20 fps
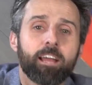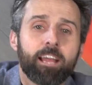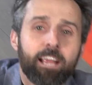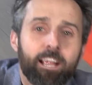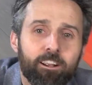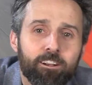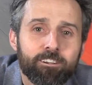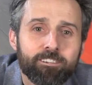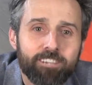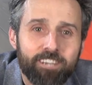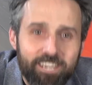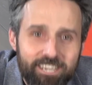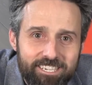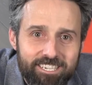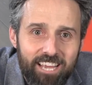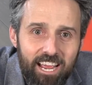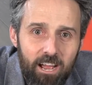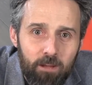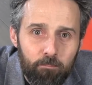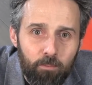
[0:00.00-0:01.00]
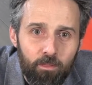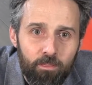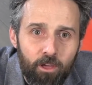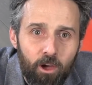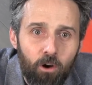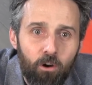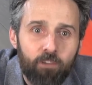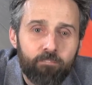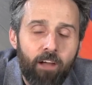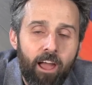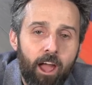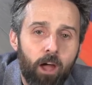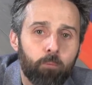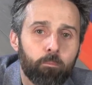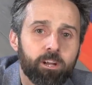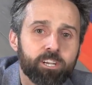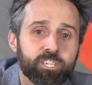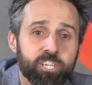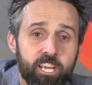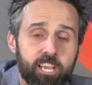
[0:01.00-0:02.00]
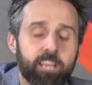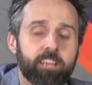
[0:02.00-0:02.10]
Here's an example, though, of how much